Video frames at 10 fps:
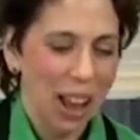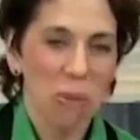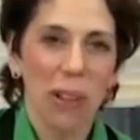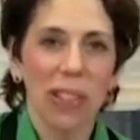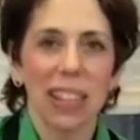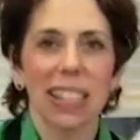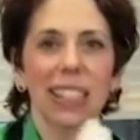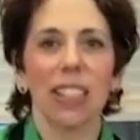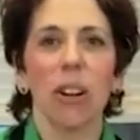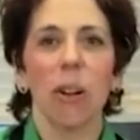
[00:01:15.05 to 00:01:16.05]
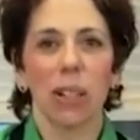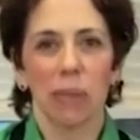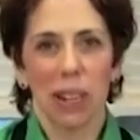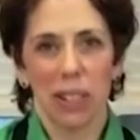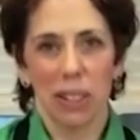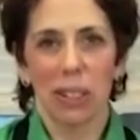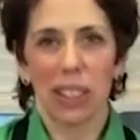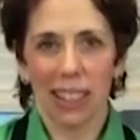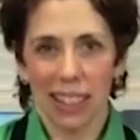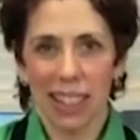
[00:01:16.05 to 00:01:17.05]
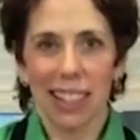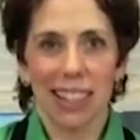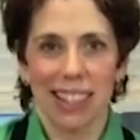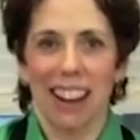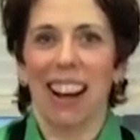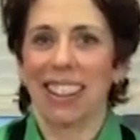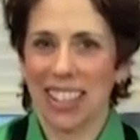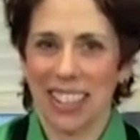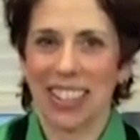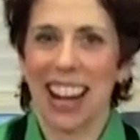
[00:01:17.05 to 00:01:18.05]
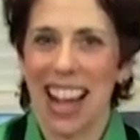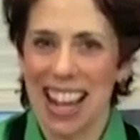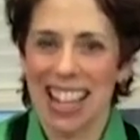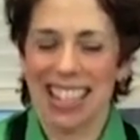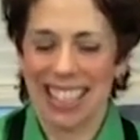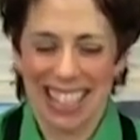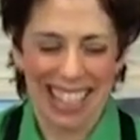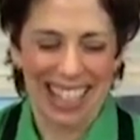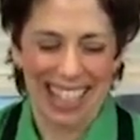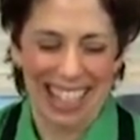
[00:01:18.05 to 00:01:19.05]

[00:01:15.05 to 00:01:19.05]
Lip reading: good. One thing is, you always want to use the lid and not your hand.